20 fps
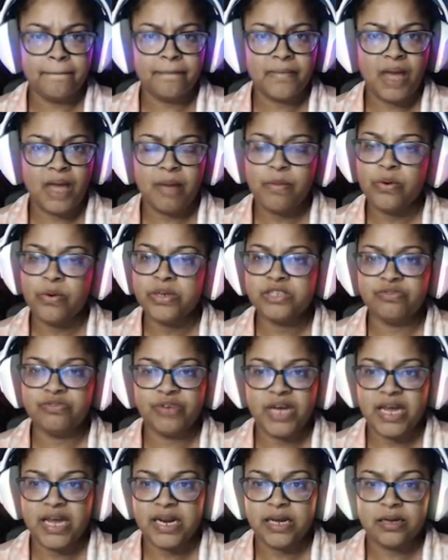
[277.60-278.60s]
I'm always
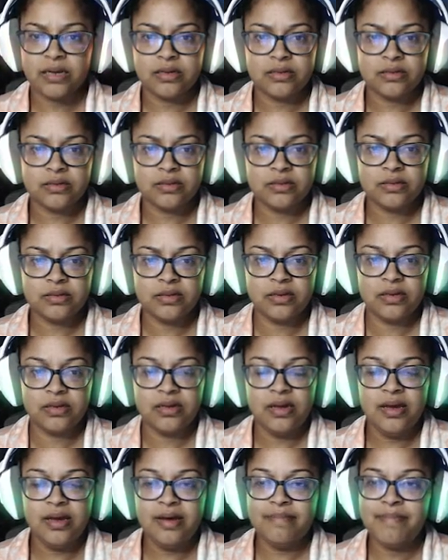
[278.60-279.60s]
forgetting,
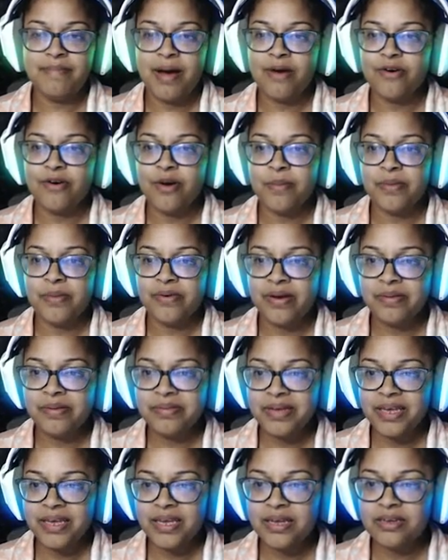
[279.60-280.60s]
Mount
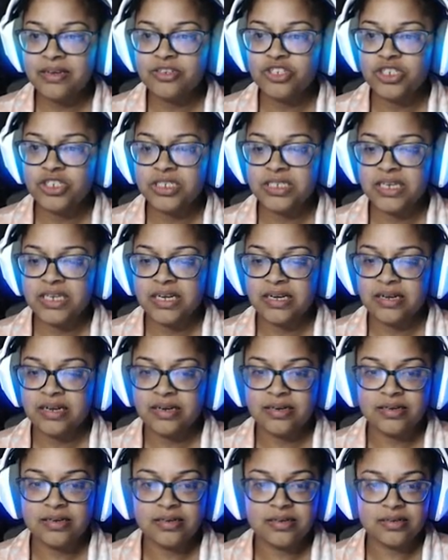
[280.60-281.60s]
Komorebi. She
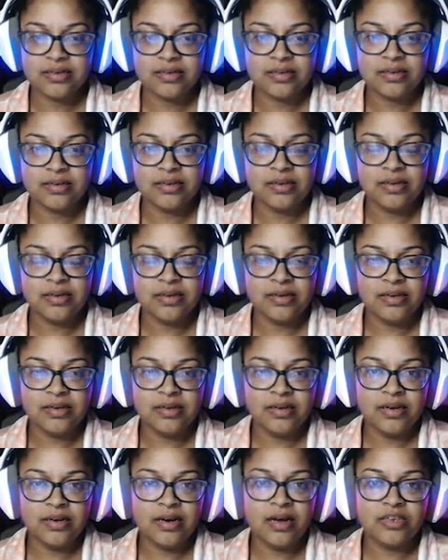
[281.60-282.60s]
did,
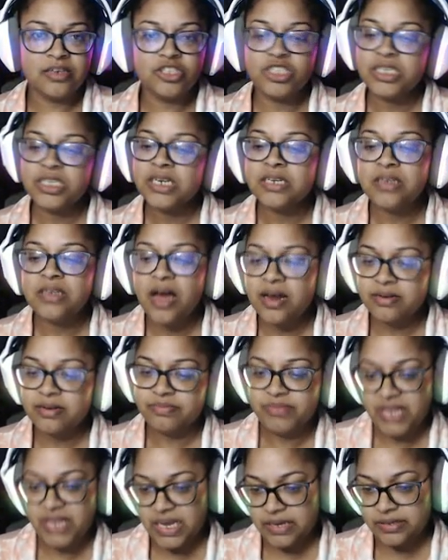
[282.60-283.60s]
she did a lot of
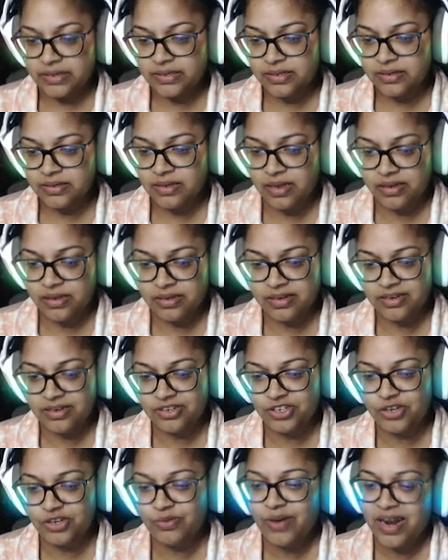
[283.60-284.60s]
things.
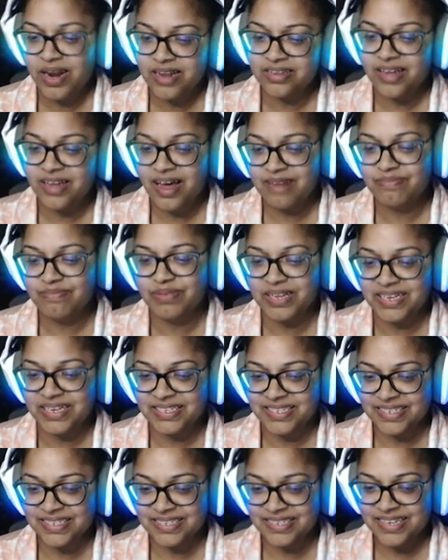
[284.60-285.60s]
She went a lot of
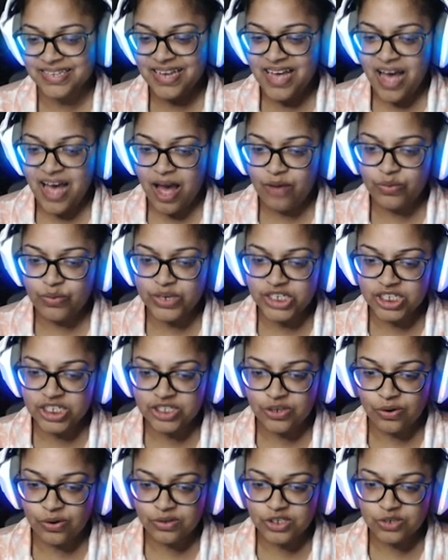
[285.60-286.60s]
places. I wish it
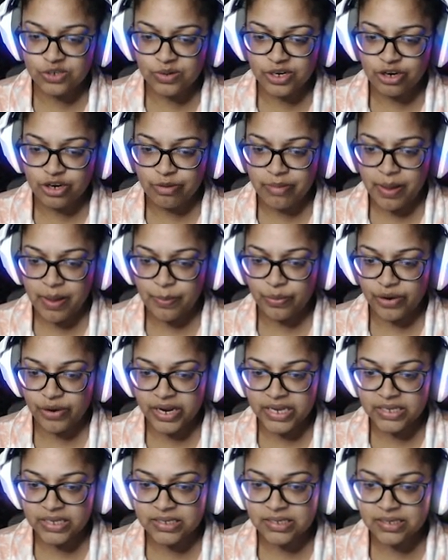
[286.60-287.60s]
told you in your
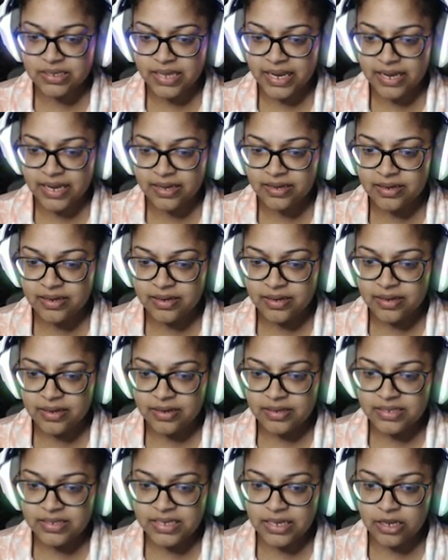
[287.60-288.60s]
memories. Like,
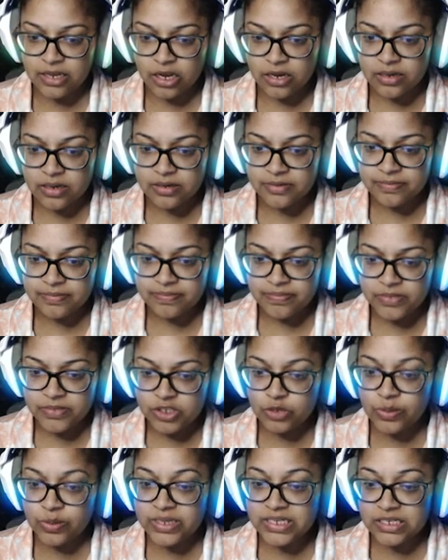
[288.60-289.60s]
see, look, she
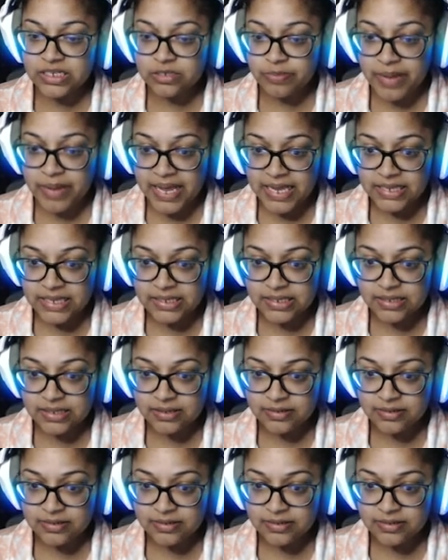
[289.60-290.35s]
went to space.